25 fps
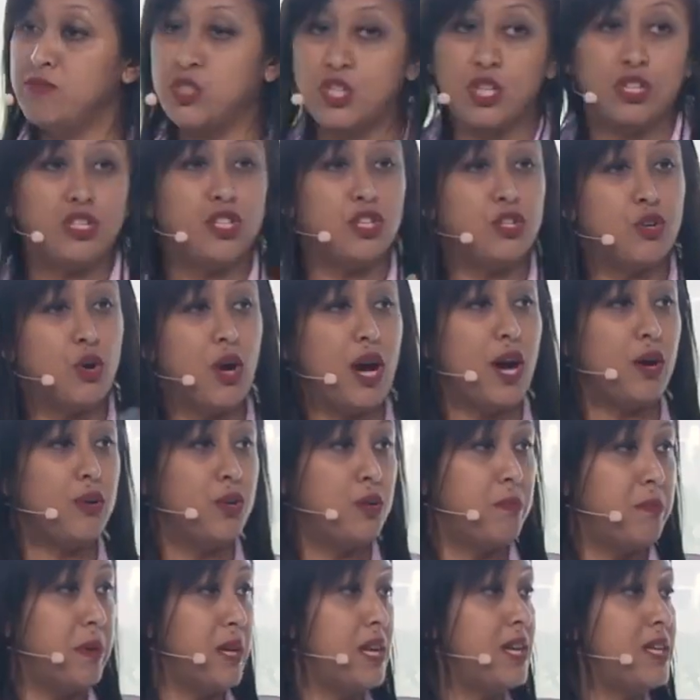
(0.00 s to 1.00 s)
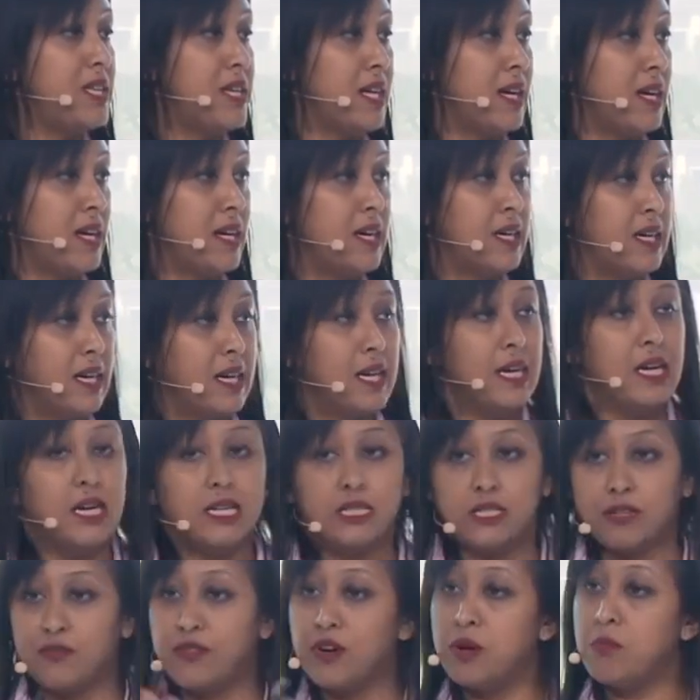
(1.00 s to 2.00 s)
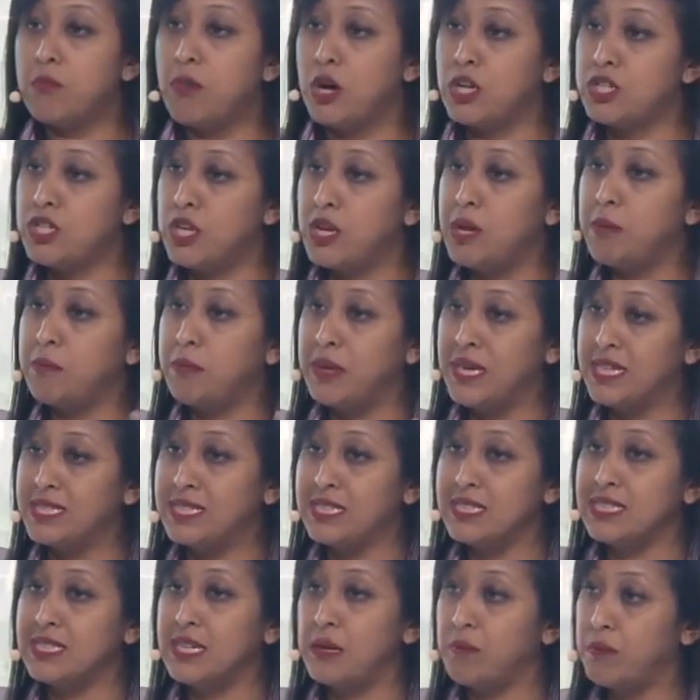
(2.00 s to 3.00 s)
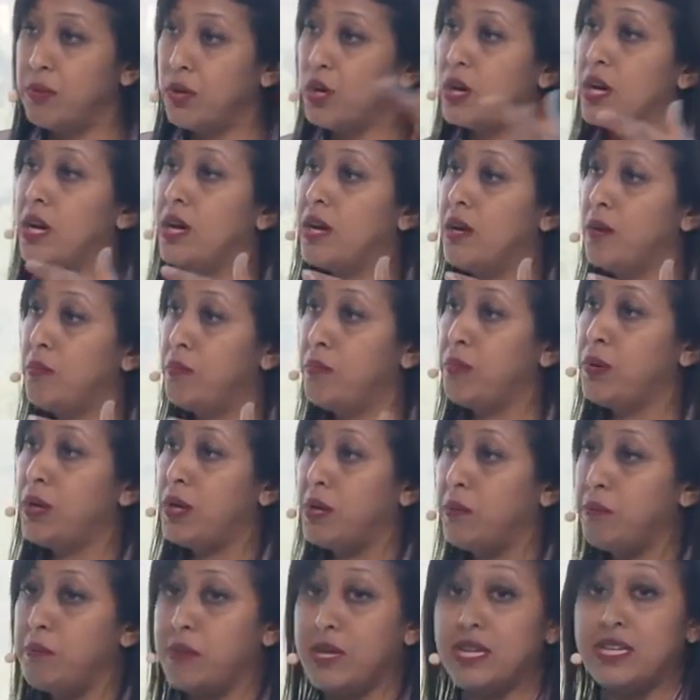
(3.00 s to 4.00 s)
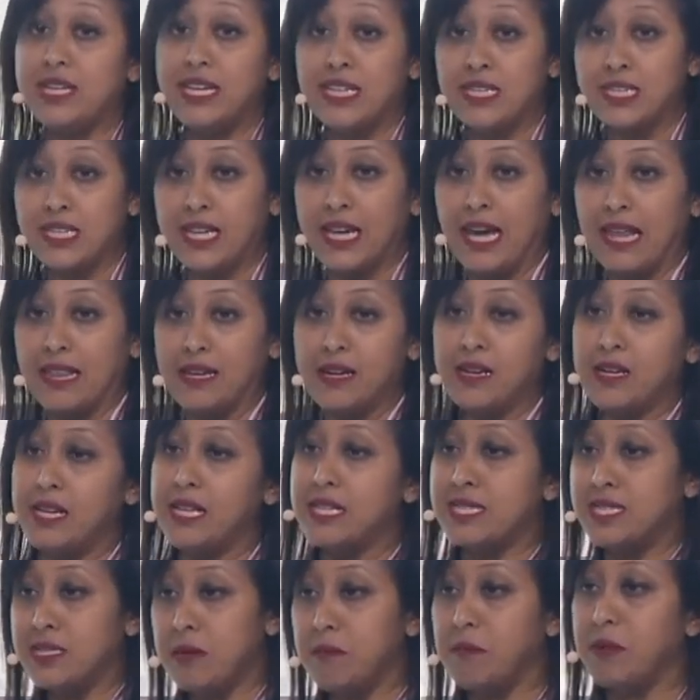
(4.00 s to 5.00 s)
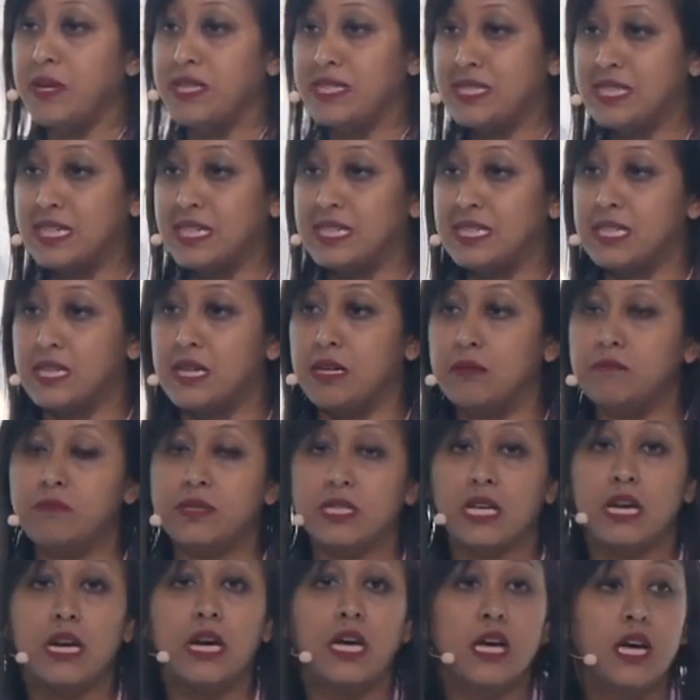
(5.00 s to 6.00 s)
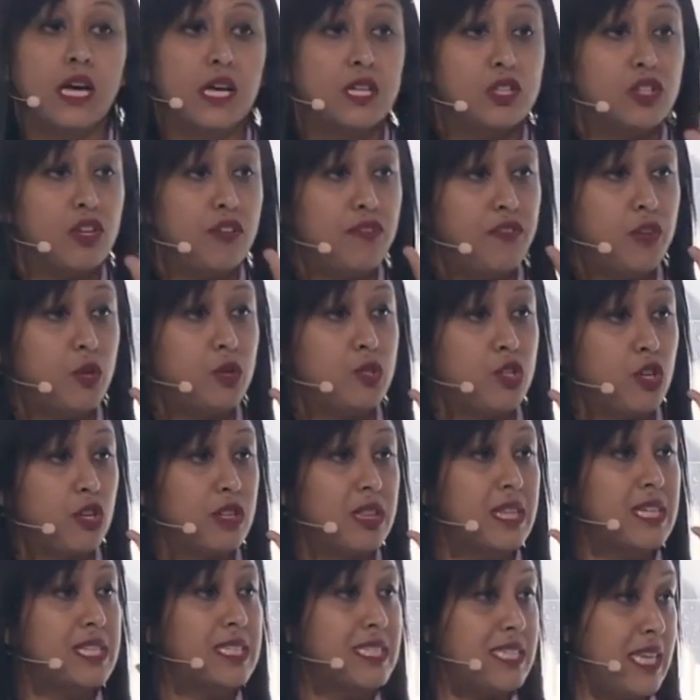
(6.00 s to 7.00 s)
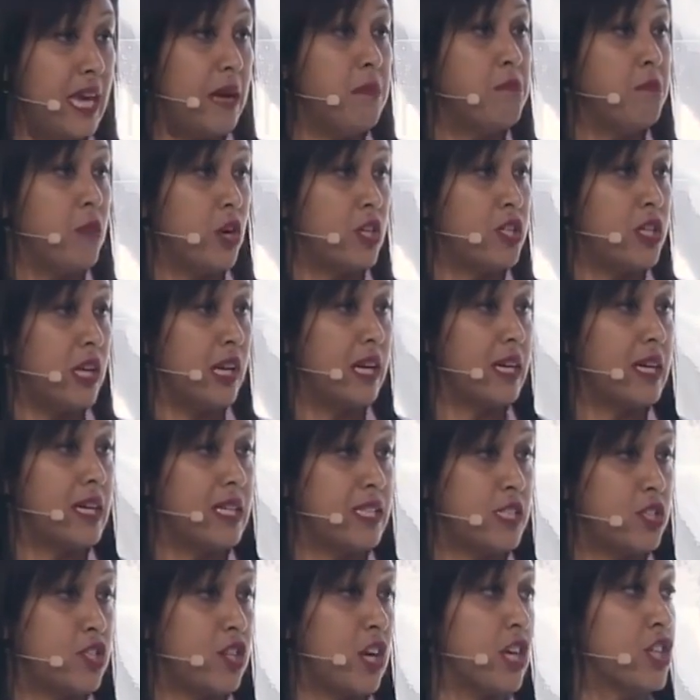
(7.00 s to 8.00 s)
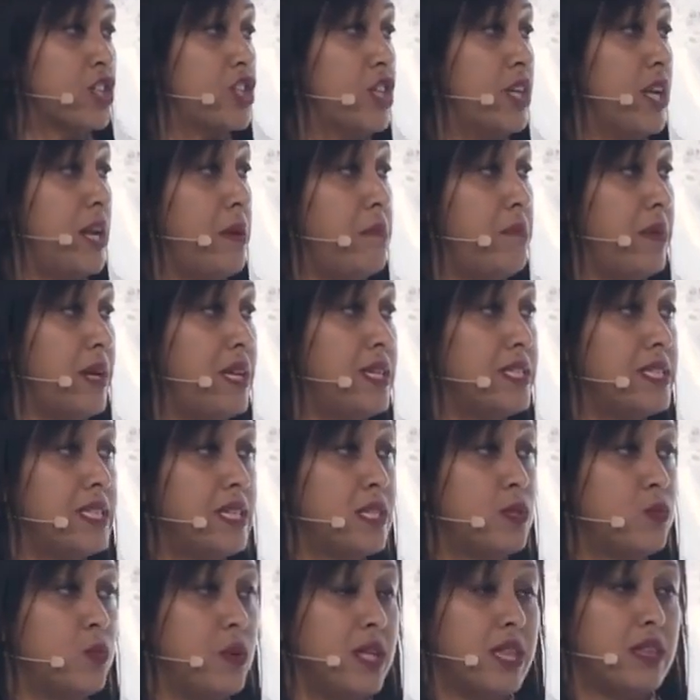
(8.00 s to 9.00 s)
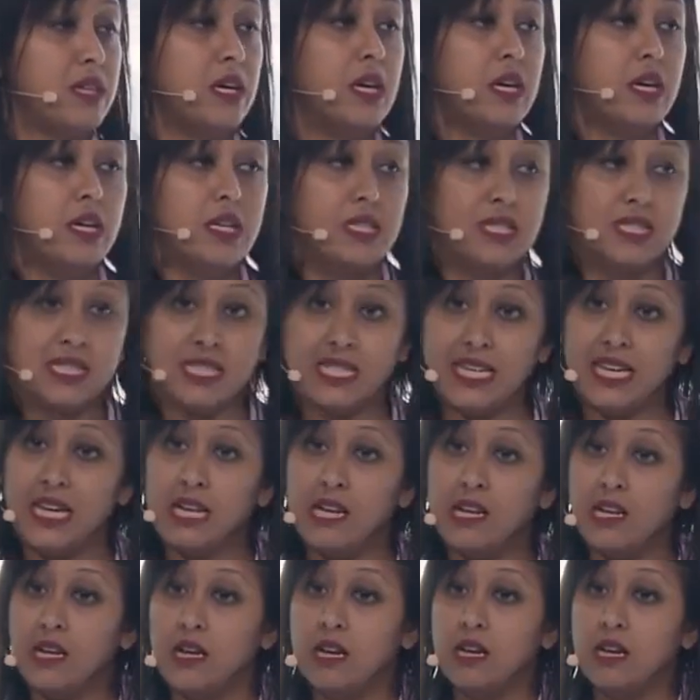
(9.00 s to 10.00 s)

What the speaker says: So do you know how you build different modular pieces and put a building together in simplistic terms? So if you took the same modular construction and built it with steel